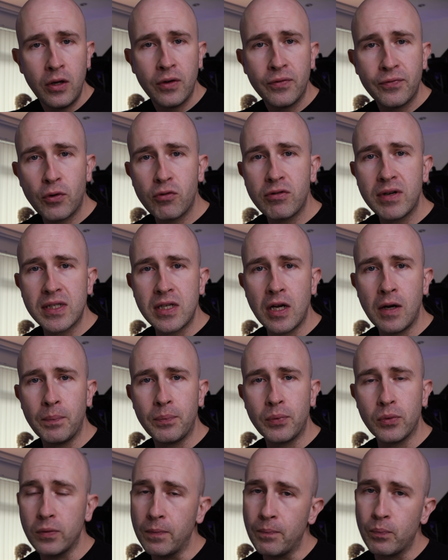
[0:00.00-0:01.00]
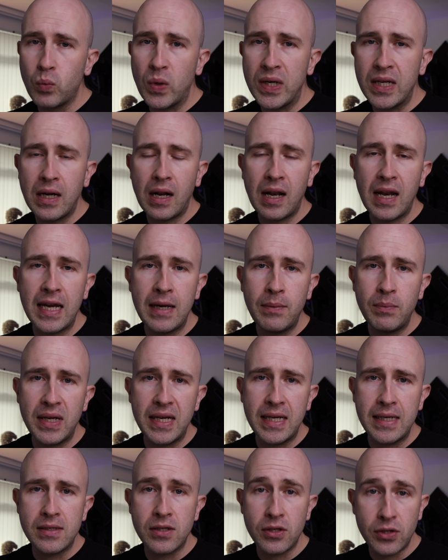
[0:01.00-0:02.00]
For example, when a claim
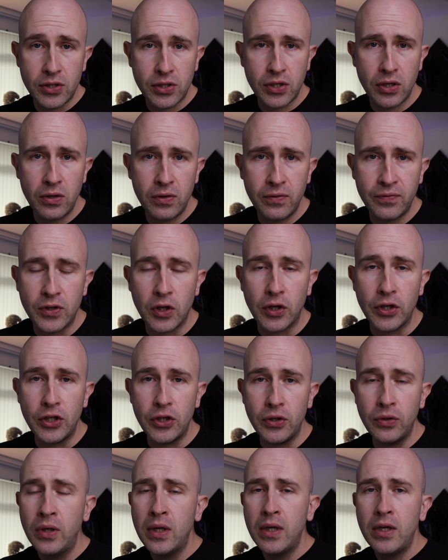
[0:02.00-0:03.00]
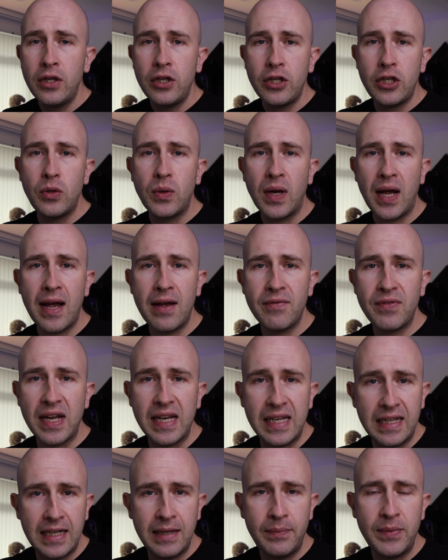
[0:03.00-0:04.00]
is served on you, you have
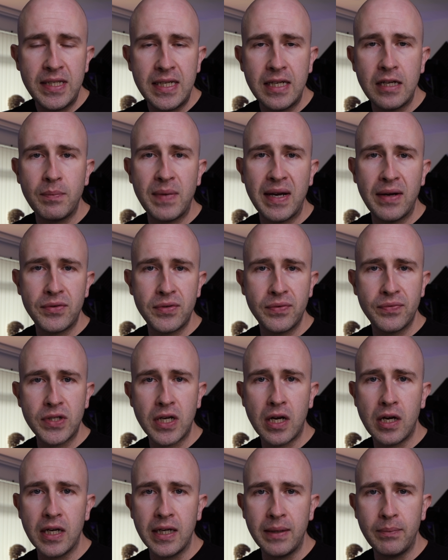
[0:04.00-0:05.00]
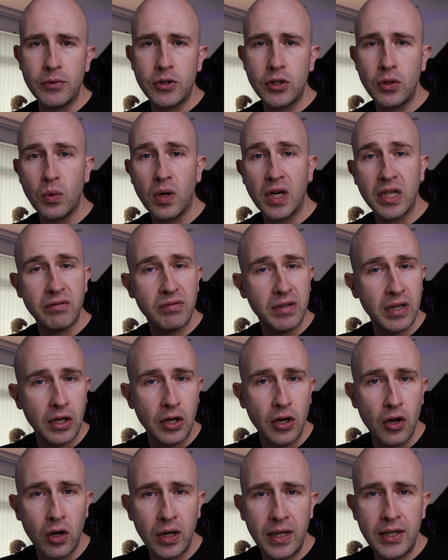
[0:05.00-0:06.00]
a limited amount of time to either
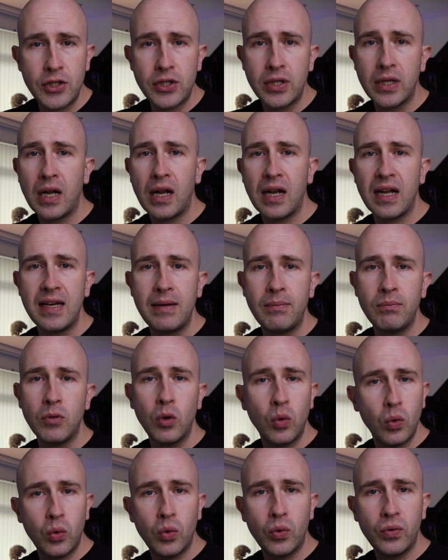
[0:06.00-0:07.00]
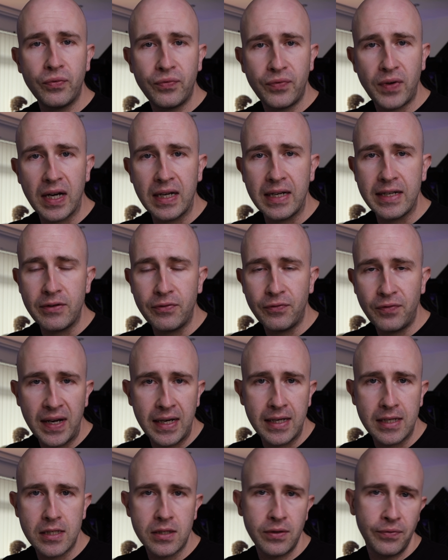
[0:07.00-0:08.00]
acknowledge the claim or file a
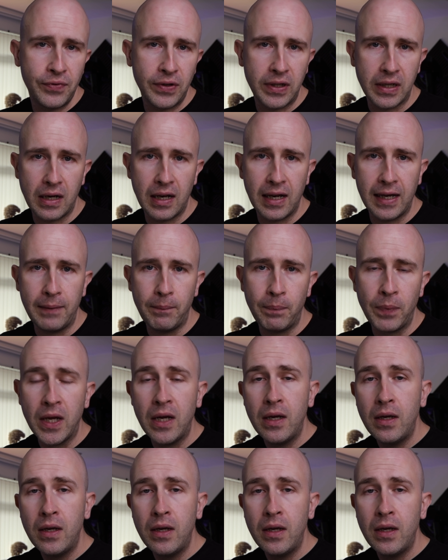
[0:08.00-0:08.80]
defence for the claim.